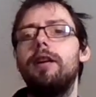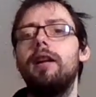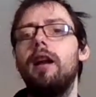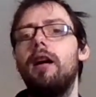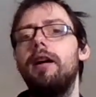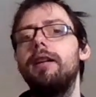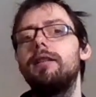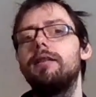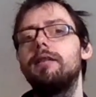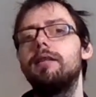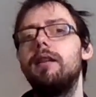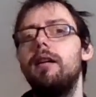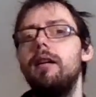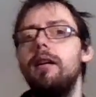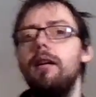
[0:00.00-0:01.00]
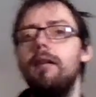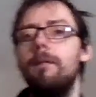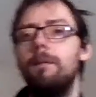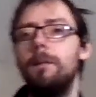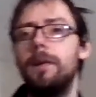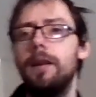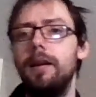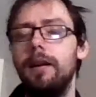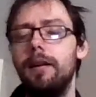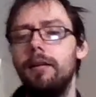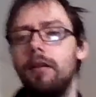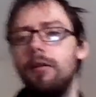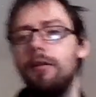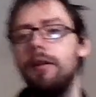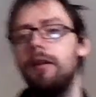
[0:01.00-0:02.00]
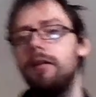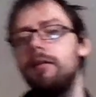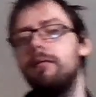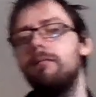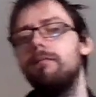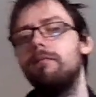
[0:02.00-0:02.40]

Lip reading: line in on the